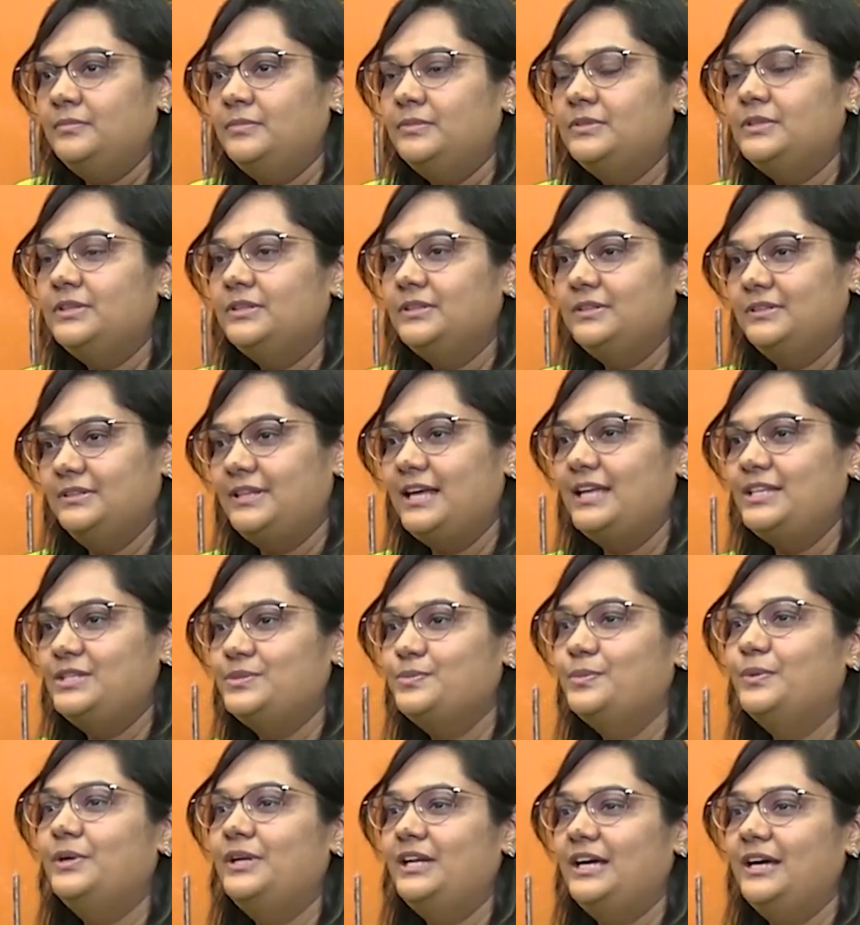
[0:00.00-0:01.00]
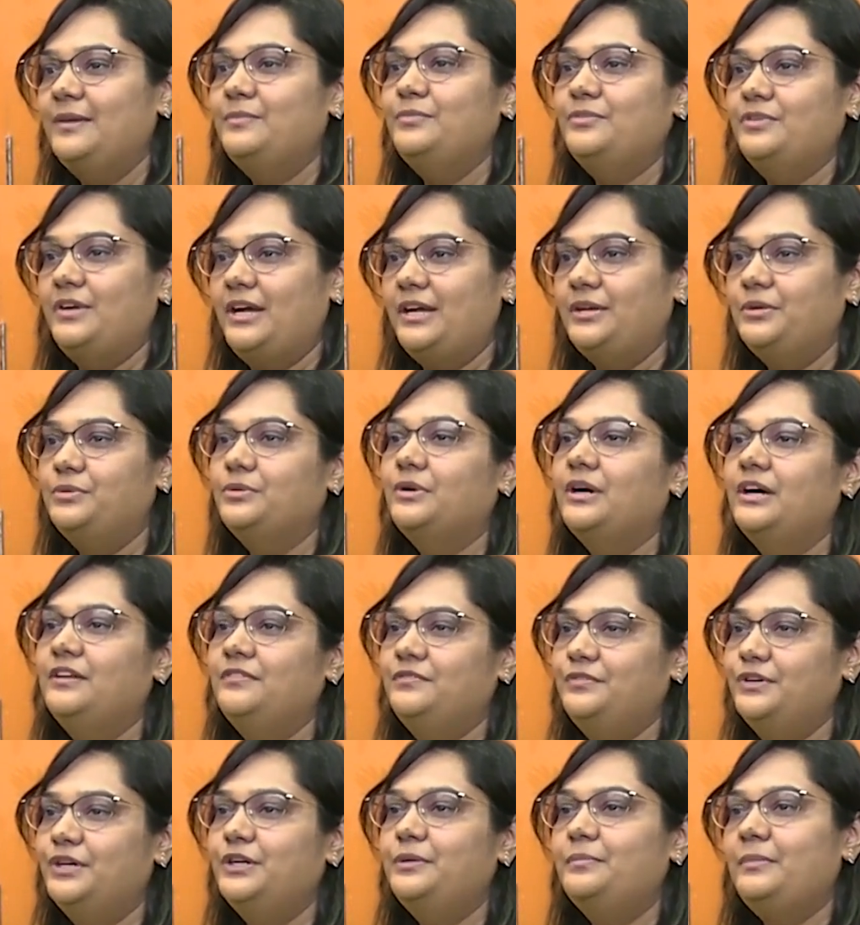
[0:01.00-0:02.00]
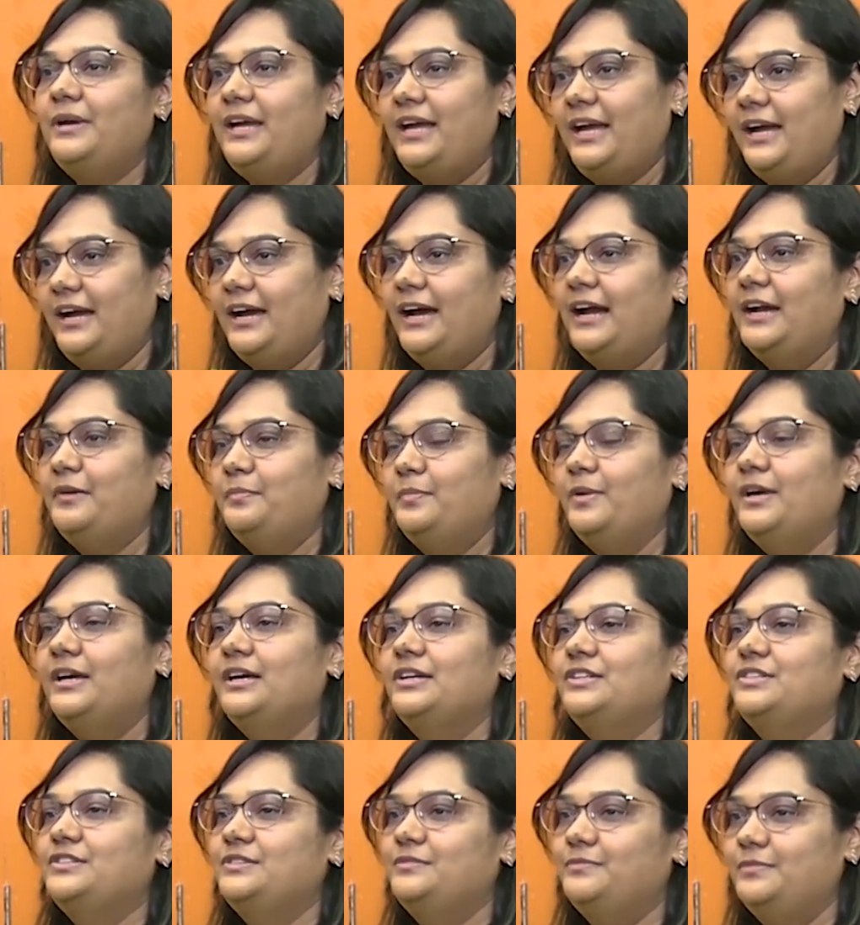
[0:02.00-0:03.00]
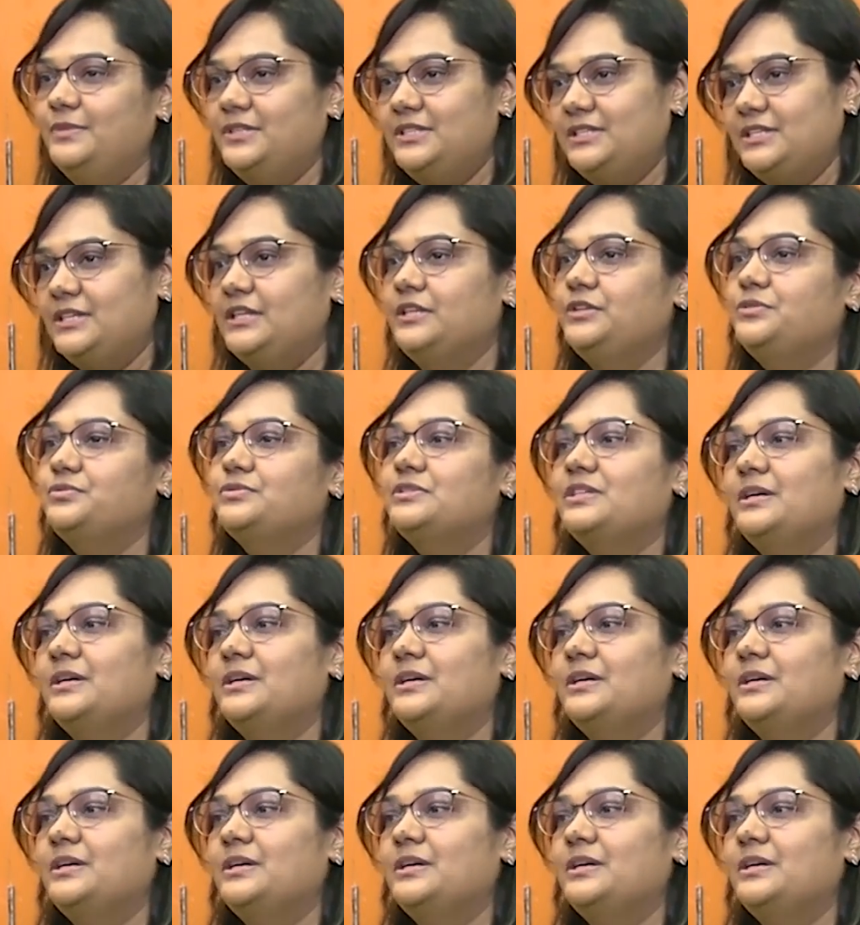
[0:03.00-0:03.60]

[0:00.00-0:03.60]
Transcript: So that's what I'm trying to convert my academic achievements into